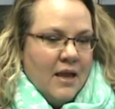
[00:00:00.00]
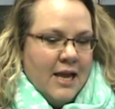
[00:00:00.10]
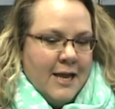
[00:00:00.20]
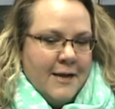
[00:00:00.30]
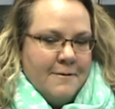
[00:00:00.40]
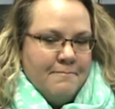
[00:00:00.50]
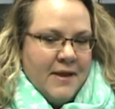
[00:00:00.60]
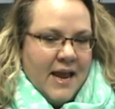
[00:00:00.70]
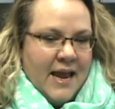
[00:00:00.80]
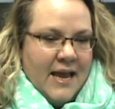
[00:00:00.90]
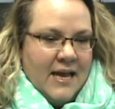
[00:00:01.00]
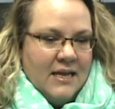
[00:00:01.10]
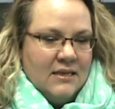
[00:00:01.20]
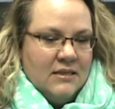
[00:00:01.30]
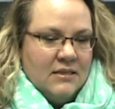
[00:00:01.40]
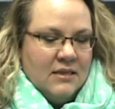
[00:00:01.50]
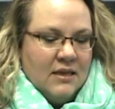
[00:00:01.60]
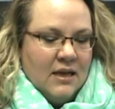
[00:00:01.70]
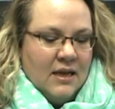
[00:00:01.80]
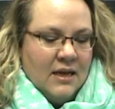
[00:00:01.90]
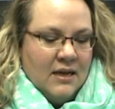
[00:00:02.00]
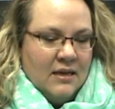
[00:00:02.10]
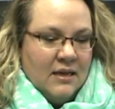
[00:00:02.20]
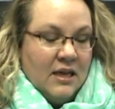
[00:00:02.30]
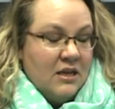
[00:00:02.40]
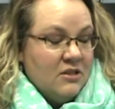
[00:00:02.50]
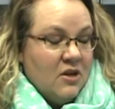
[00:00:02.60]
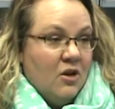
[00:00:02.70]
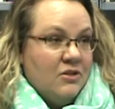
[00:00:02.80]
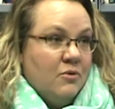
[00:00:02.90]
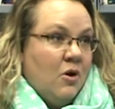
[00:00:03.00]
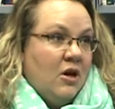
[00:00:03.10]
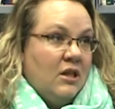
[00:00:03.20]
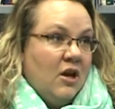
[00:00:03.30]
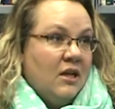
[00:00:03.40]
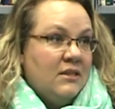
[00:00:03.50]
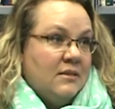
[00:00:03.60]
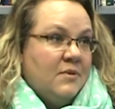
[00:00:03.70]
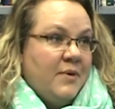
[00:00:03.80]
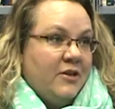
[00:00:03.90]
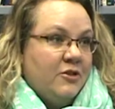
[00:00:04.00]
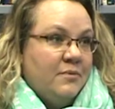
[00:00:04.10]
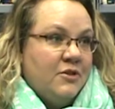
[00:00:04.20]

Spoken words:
and he is also on the autism spectrum.